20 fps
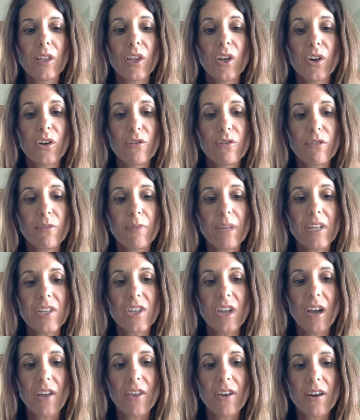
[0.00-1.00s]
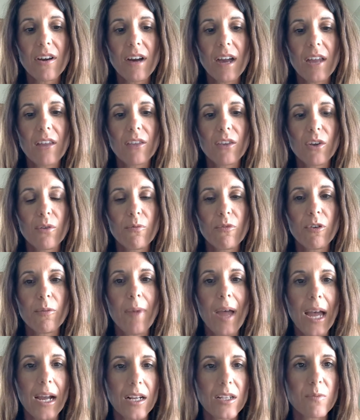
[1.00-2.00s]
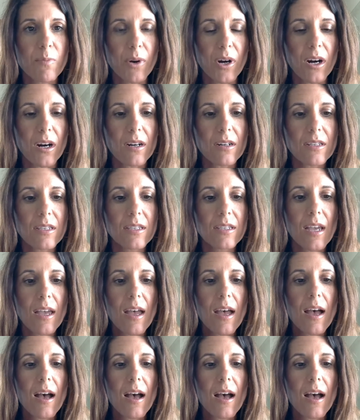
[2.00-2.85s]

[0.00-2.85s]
learn from each other and learn from experts.